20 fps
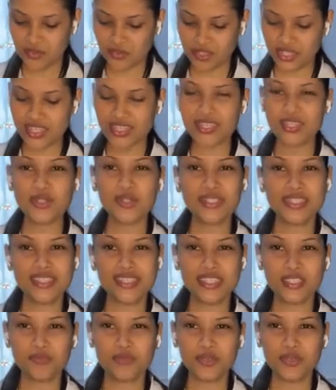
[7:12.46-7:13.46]
just 2
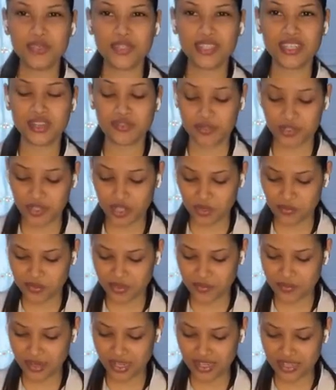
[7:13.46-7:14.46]
teaspoons of
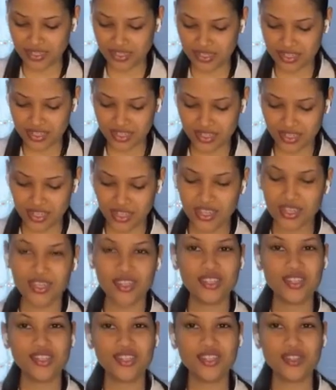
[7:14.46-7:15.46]
chopped parsley.
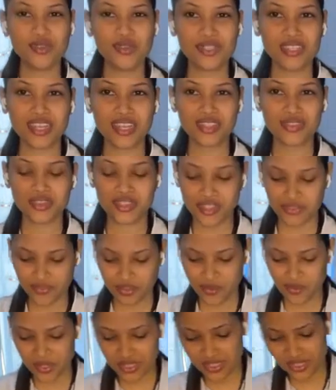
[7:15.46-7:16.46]
You can do celery if
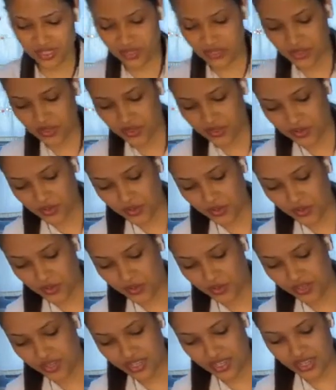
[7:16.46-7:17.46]
you wanted to,
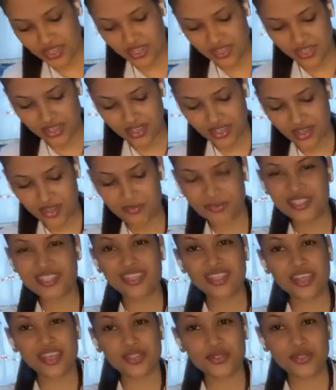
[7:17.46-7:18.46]
or
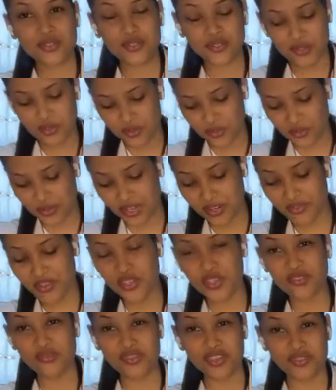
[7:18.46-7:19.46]
cilantro, whatever
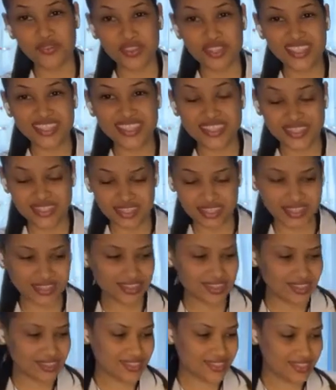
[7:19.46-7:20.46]
your favorite seasoning
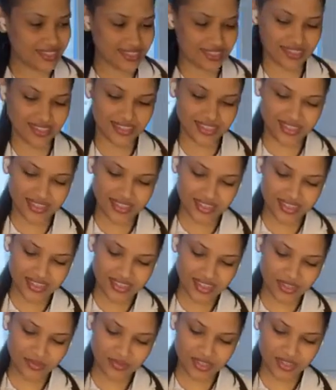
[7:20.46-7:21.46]
is.
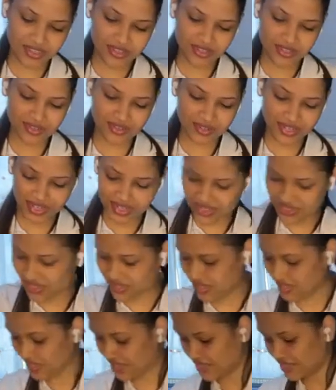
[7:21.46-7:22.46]
I'm just going to go ahead and
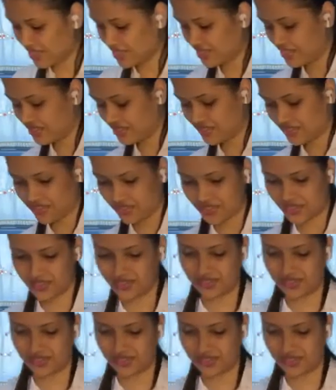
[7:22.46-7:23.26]
add this